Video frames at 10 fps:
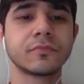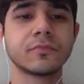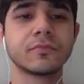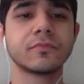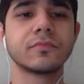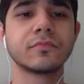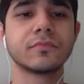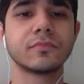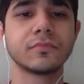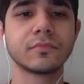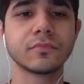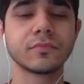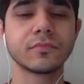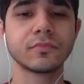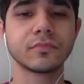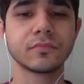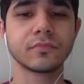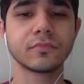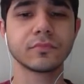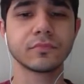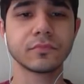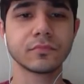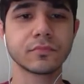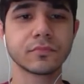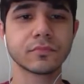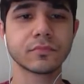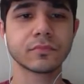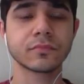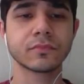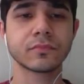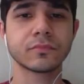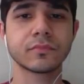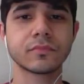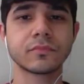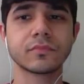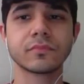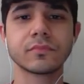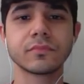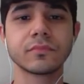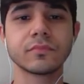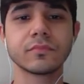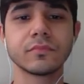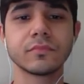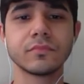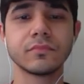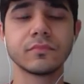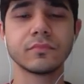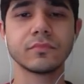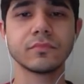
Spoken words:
No words are spoken by the person on screen.